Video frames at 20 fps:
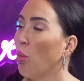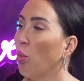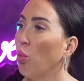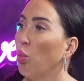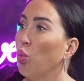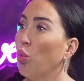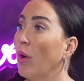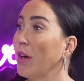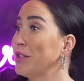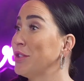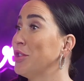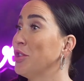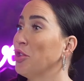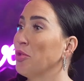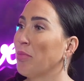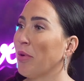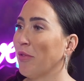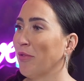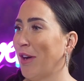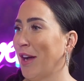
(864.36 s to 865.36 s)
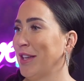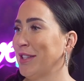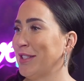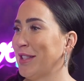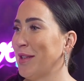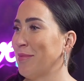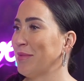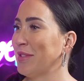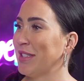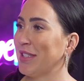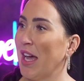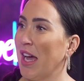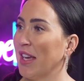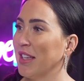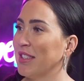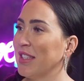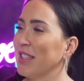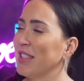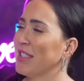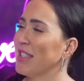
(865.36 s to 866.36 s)
what do you provide to them?
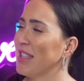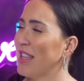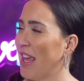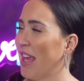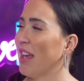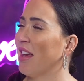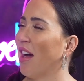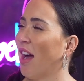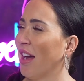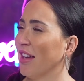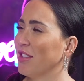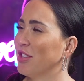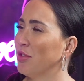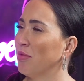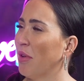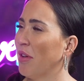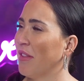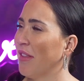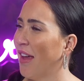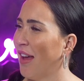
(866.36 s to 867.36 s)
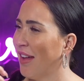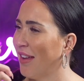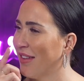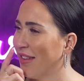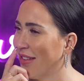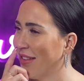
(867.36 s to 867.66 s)
Sizing, did they guide you on that?